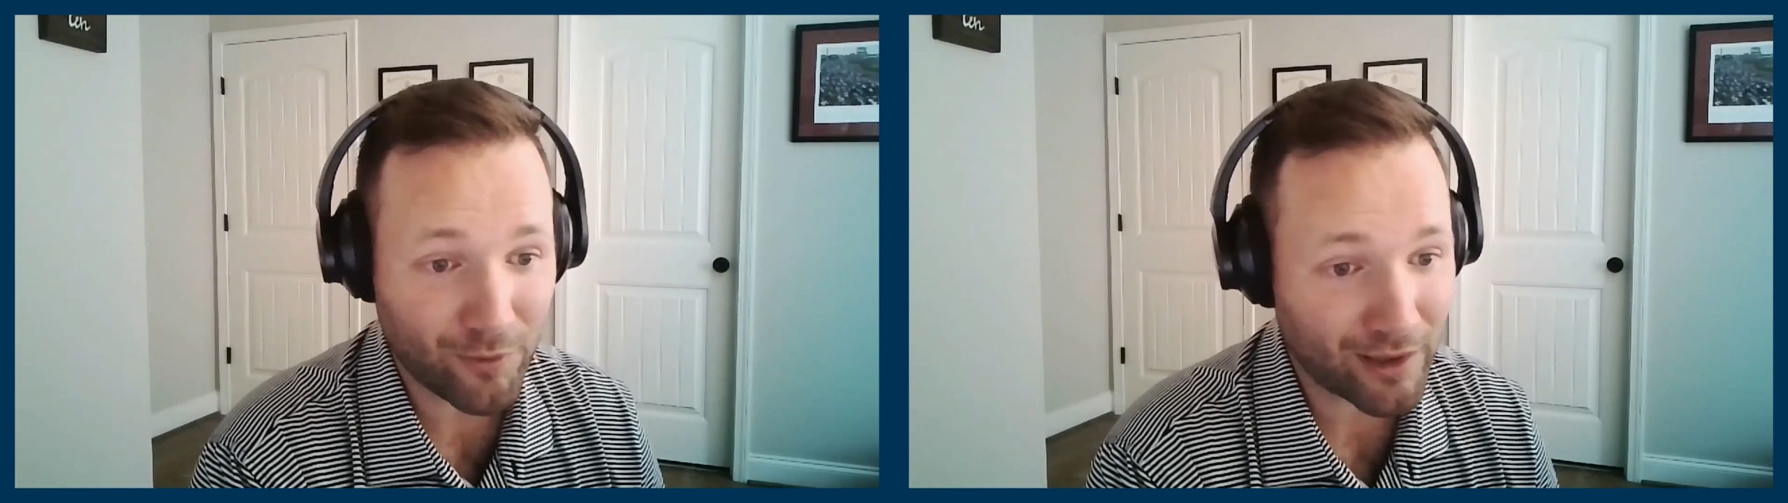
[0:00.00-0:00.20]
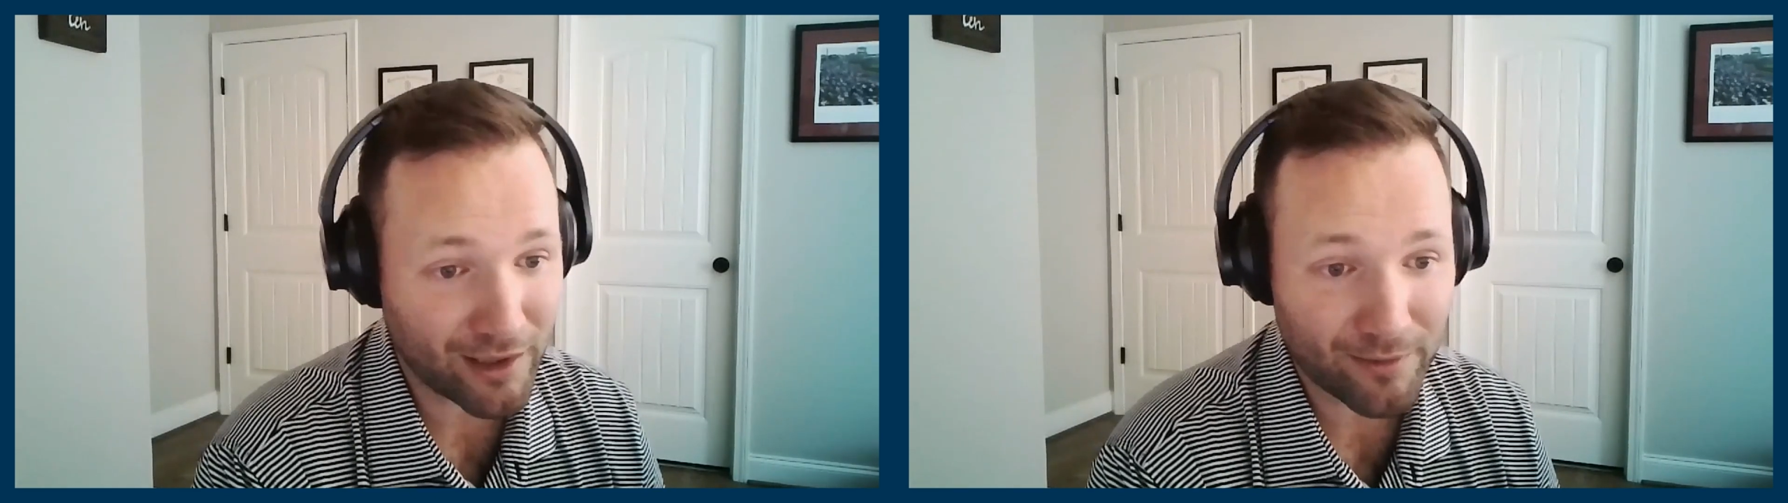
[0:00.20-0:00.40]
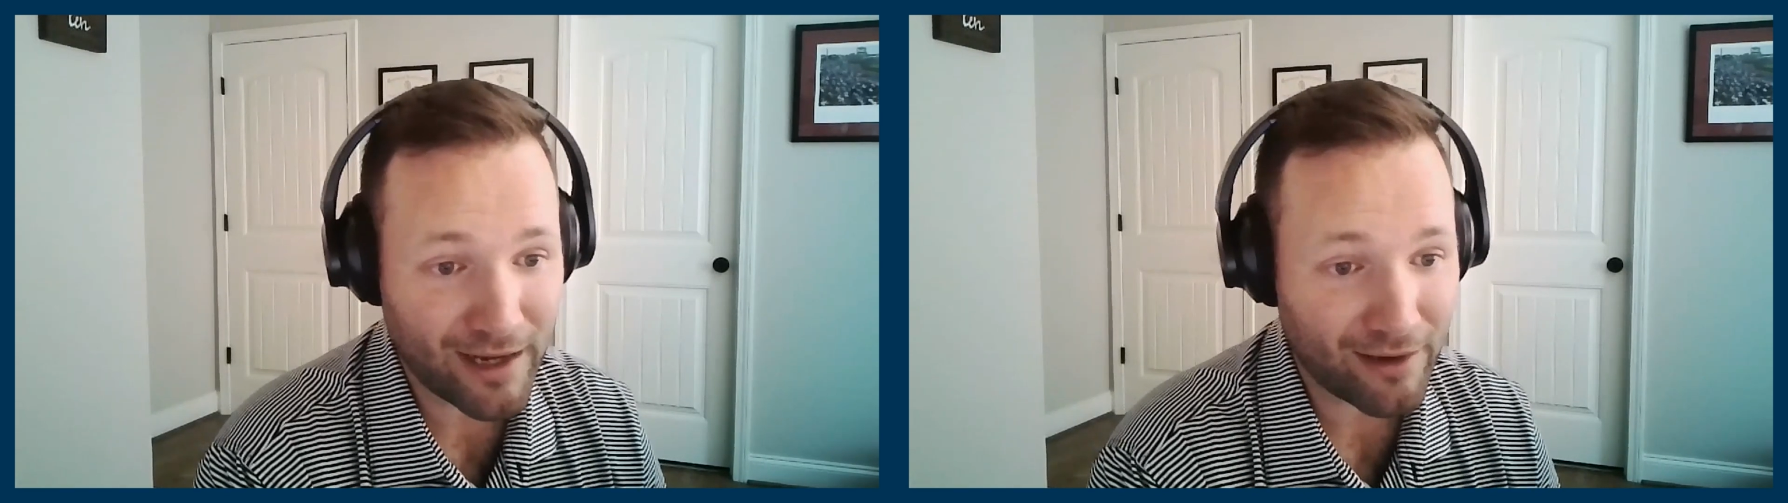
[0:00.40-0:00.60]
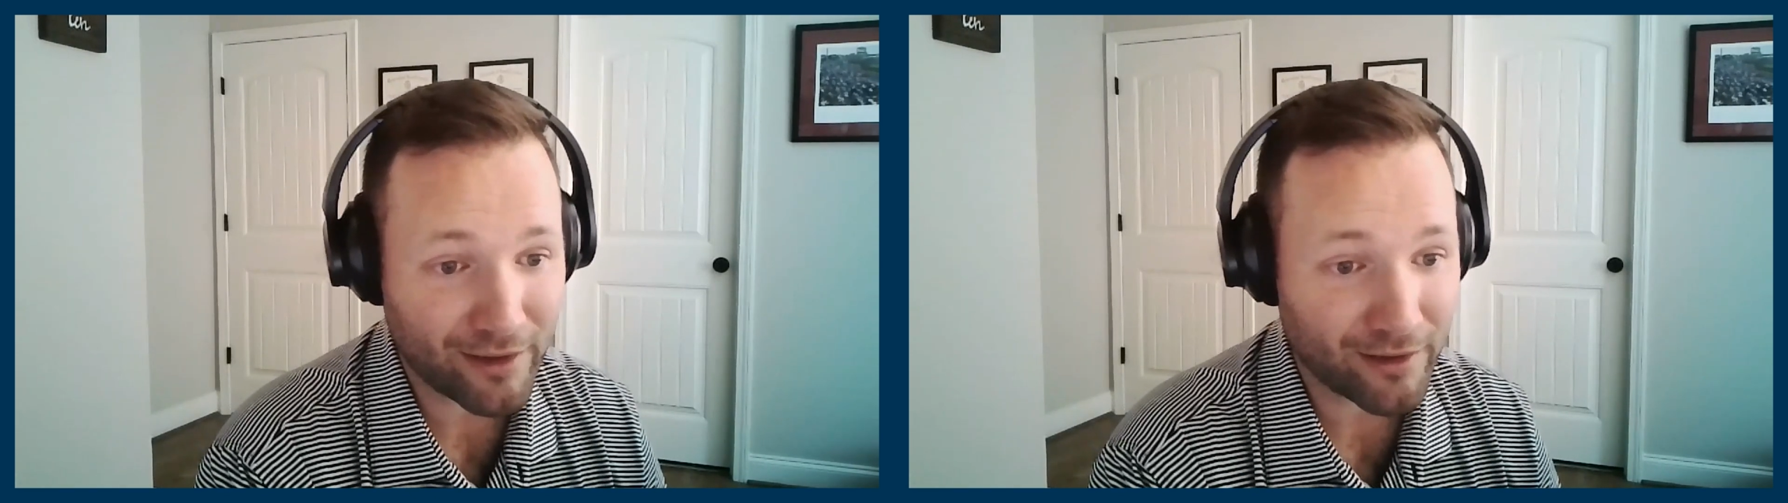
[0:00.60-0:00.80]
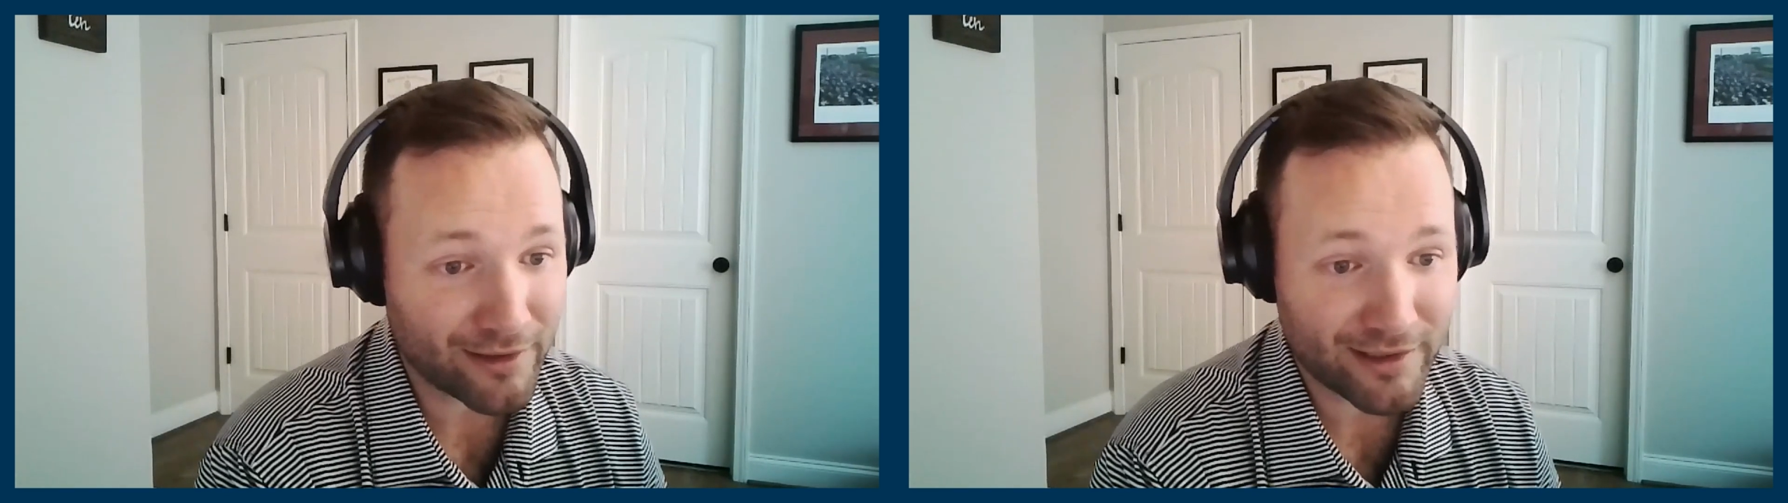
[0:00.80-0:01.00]
you want to come
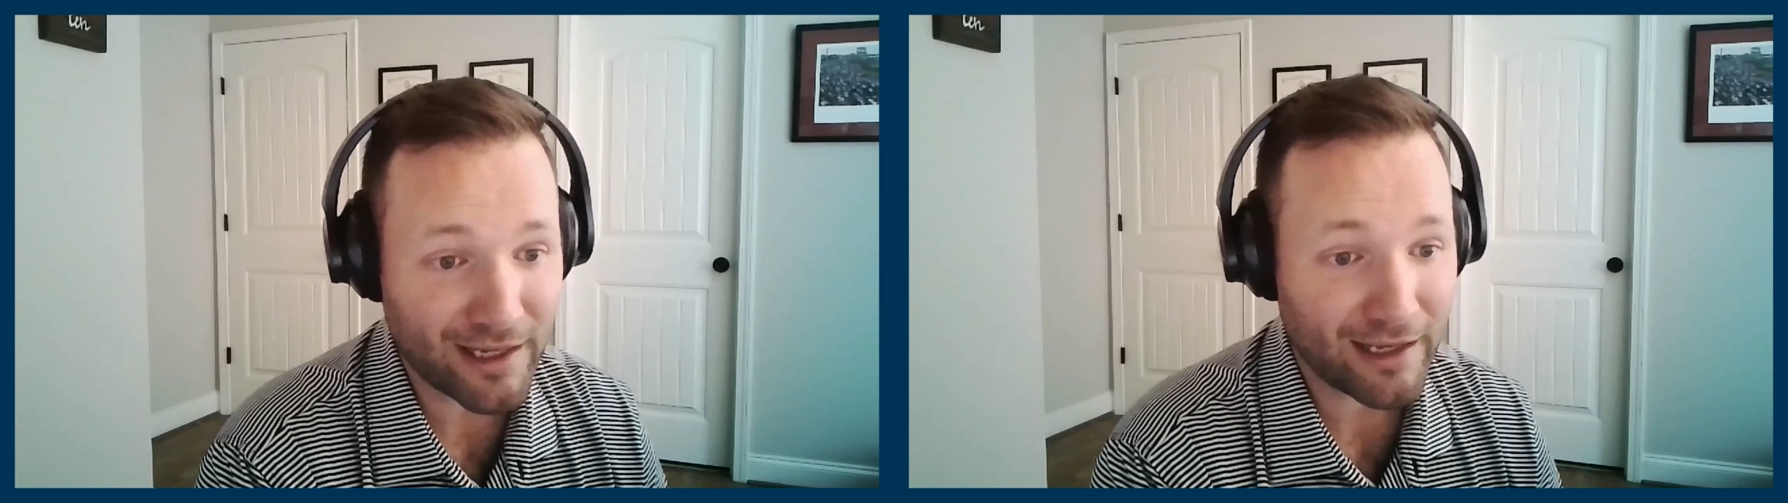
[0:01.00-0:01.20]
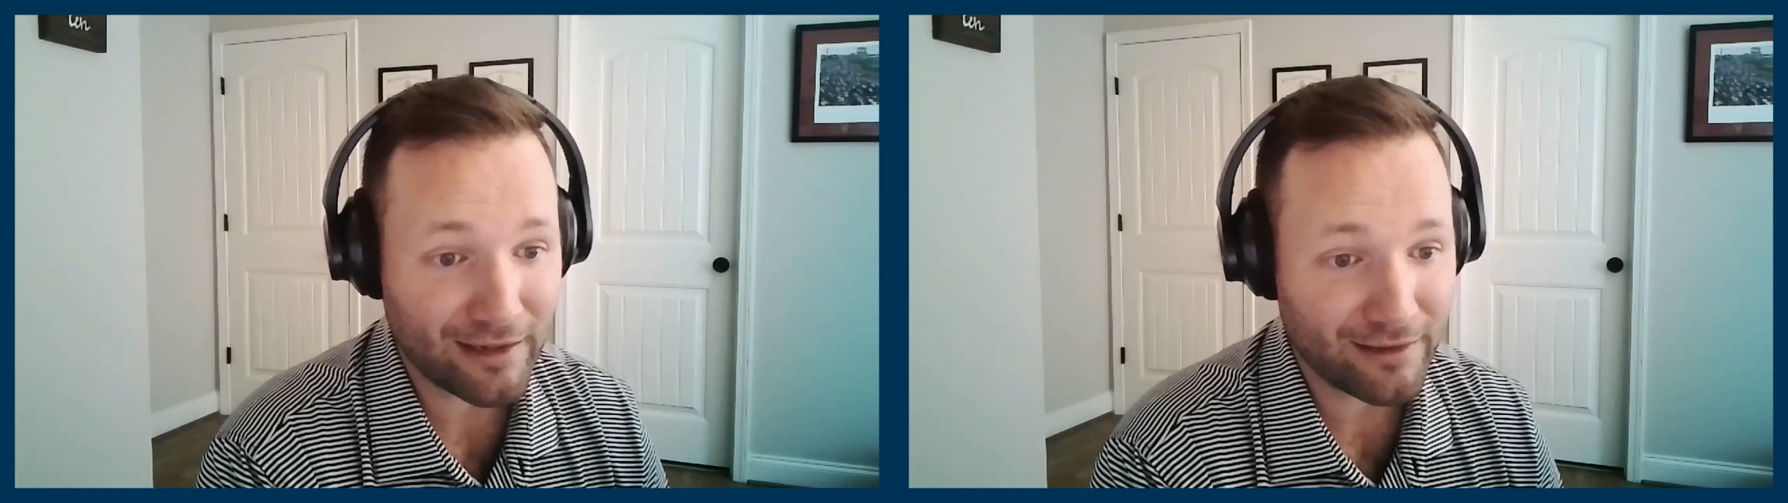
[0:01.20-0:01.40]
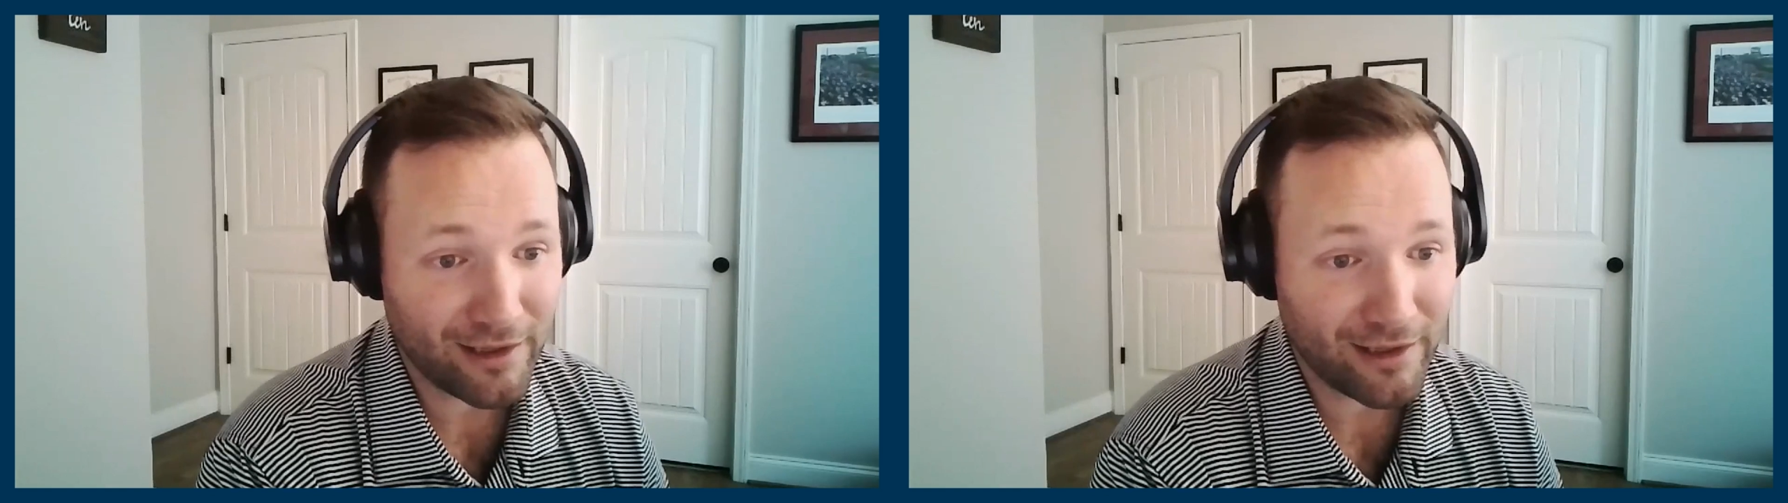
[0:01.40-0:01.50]
down there and sit,